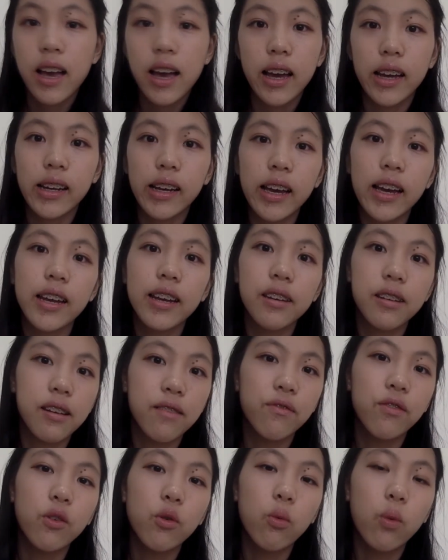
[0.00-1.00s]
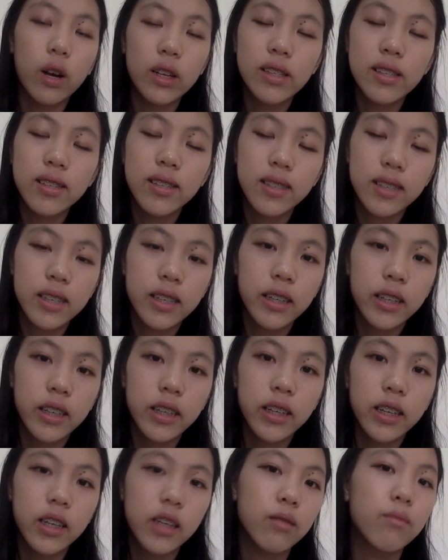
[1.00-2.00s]
and I had never once seen
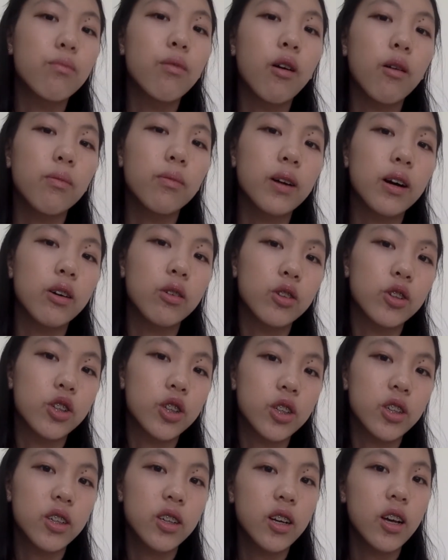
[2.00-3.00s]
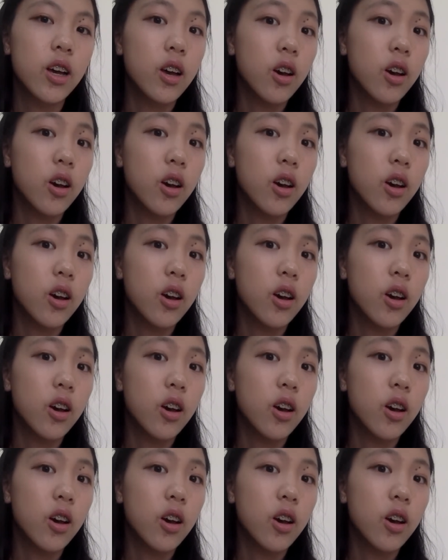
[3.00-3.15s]
it in pop culture